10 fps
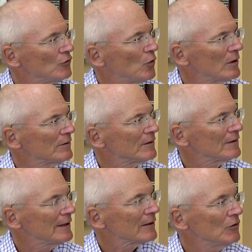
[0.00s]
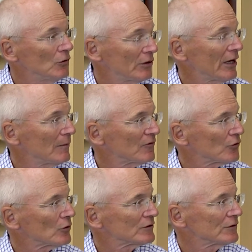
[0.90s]
You want to think who came
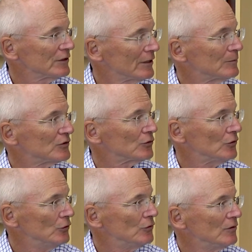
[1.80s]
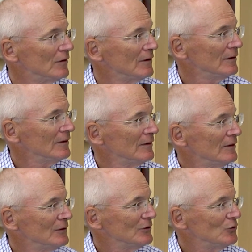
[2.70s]
first, Gibbs or Newton.
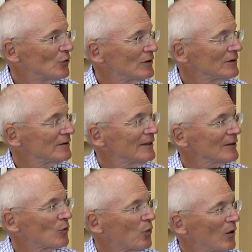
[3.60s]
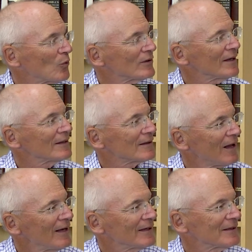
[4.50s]
You want to think, what were they
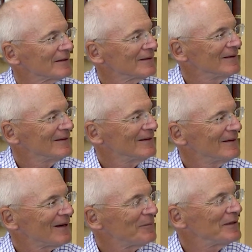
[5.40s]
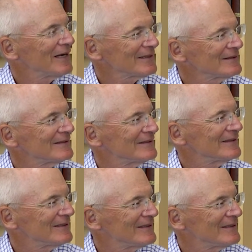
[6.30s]
like? I mean, that's